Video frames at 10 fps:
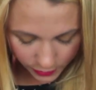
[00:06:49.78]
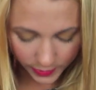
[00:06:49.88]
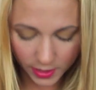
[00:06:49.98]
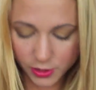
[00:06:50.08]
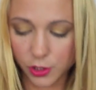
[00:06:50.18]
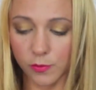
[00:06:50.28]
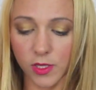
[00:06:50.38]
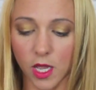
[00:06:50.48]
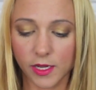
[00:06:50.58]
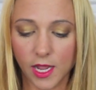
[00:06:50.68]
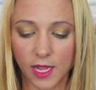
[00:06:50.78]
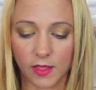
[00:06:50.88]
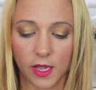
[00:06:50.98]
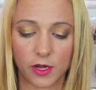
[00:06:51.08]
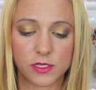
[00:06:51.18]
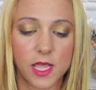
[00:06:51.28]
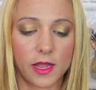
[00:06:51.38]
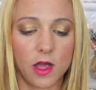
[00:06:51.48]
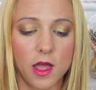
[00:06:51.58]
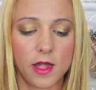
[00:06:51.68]
So I got two Milani eyeliners.
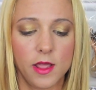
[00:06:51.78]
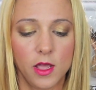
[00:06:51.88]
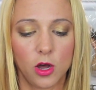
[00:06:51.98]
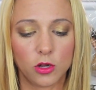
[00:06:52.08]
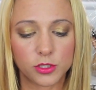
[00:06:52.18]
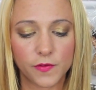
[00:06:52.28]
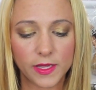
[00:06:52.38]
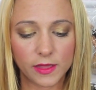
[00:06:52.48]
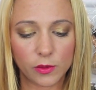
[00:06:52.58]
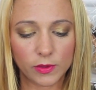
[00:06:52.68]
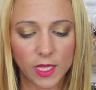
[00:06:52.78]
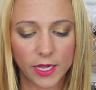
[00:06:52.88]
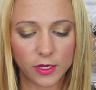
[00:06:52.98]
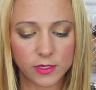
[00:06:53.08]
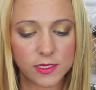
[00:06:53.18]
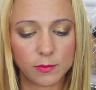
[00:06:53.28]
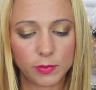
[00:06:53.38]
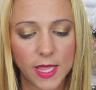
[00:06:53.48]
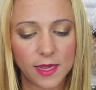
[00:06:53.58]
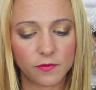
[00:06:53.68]
I got ultrafine liquid liners in
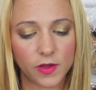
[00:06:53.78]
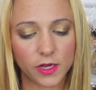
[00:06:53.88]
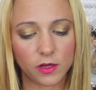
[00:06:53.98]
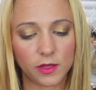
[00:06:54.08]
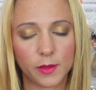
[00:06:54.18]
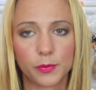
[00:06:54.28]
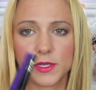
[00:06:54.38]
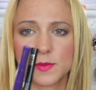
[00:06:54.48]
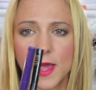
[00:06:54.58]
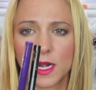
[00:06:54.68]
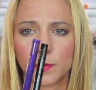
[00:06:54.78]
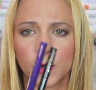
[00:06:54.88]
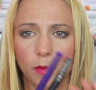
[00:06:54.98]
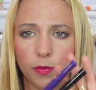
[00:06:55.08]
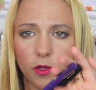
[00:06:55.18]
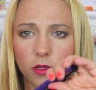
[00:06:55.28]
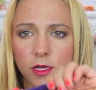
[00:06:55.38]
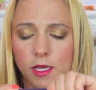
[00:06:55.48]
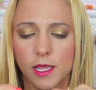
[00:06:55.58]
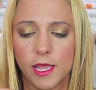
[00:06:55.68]
black vinyl and prismatic purple.
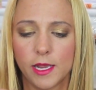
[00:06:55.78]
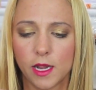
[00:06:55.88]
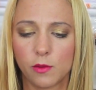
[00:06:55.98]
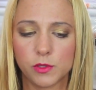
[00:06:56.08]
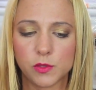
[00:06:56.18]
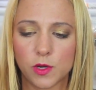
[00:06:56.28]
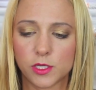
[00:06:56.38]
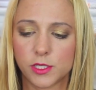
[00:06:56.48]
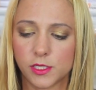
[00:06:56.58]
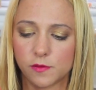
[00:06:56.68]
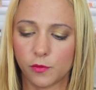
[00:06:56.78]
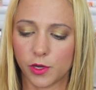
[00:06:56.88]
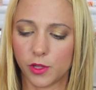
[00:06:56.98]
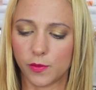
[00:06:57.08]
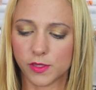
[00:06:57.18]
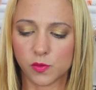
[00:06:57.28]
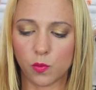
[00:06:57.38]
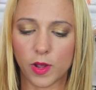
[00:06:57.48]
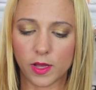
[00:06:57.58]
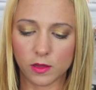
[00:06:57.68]
And I will swatch these for you as
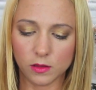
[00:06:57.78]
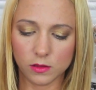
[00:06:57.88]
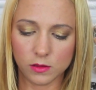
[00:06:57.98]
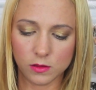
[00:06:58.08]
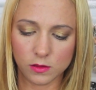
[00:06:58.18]
well.